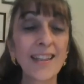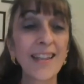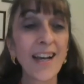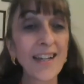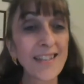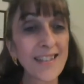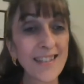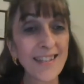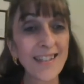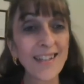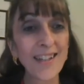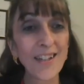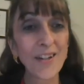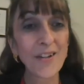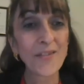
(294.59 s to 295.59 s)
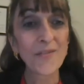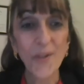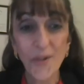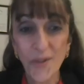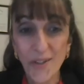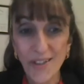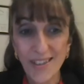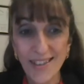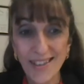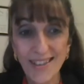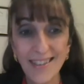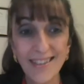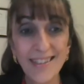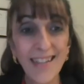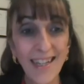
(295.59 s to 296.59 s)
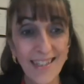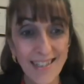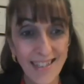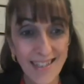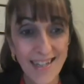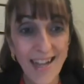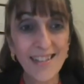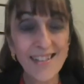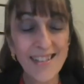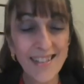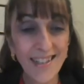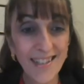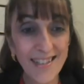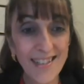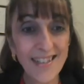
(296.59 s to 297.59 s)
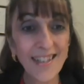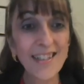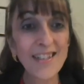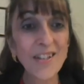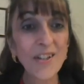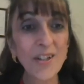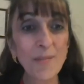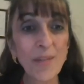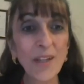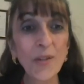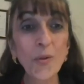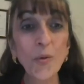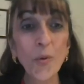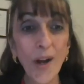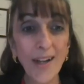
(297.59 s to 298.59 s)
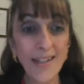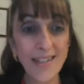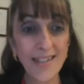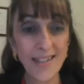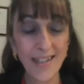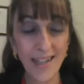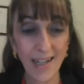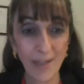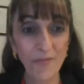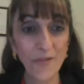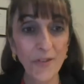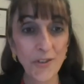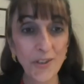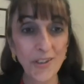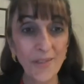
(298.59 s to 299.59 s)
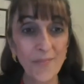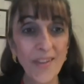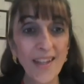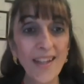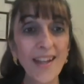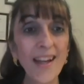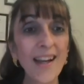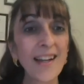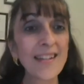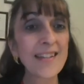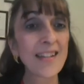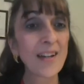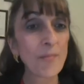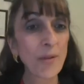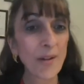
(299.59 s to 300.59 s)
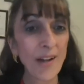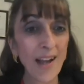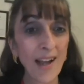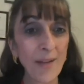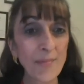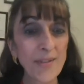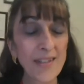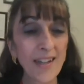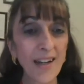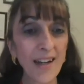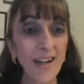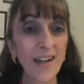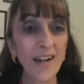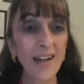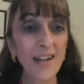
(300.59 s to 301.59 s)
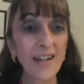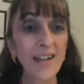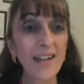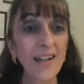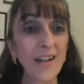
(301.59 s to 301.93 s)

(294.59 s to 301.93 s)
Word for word: Thus, further data analysis is going to be quite helpful and perhaps uh,